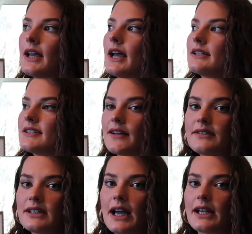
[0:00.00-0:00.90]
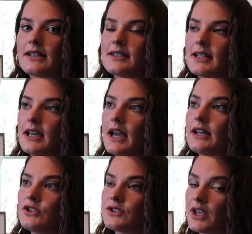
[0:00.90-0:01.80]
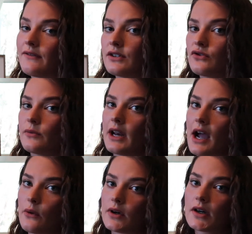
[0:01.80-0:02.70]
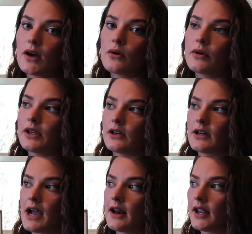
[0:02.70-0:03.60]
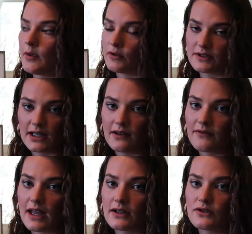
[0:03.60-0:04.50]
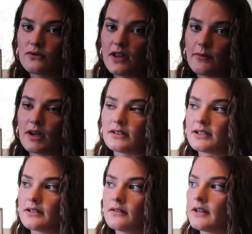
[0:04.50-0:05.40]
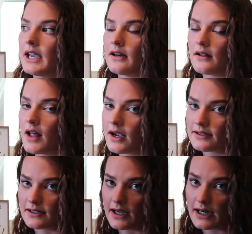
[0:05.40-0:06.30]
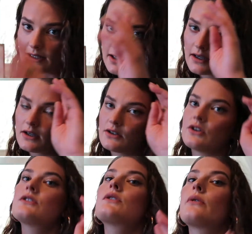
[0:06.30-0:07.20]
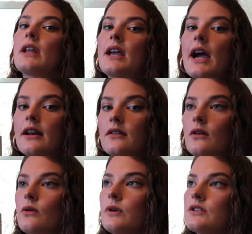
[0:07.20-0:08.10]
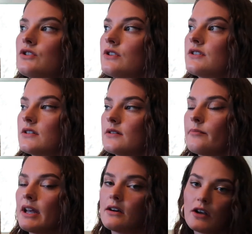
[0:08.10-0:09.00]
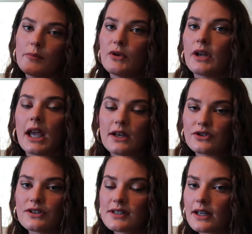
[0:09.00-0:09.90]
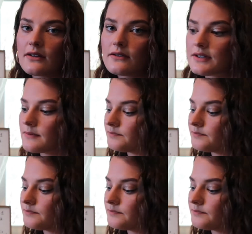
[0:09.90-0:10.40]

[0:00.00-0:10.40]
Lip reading: at 7, I can say I just gave it to them an hour ago. You're not able to give that to them until 8 o'clock tonight. Just so they kind of know, it's just better communication skills.